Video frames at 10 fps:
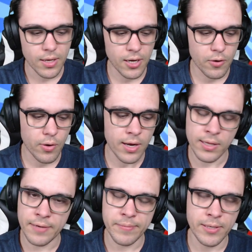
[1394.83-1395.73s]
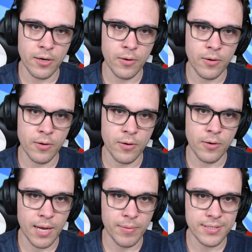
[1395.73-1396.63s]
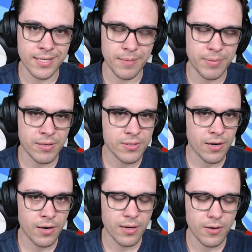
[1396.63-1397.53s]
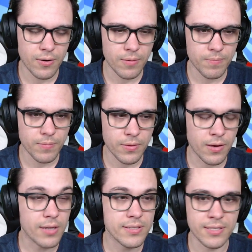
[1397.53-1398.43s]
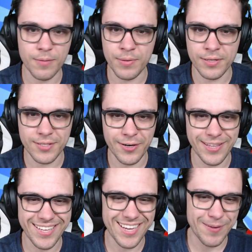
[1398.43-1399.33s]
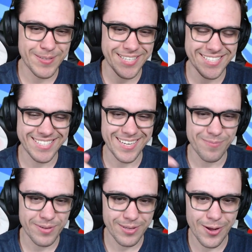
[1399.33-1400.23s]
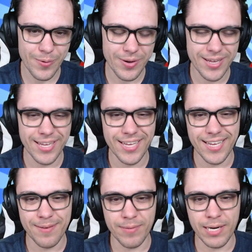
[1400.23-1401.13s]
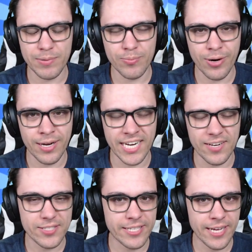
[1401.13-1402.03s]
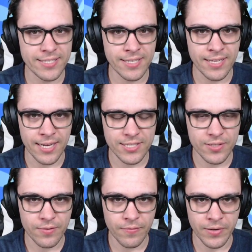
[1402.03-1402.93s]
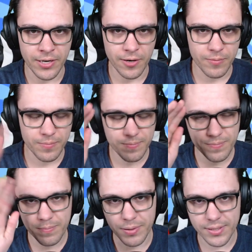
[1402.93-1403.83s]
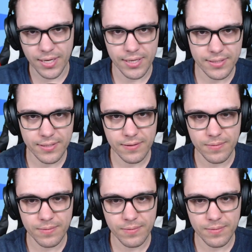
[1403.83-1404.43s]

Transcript: Go ahead and let me know what your comments and your opinions are, thoughts and your opinions are in the comment section down below. My name is Brian, and I'll see you guys in the next video. Peace, guys.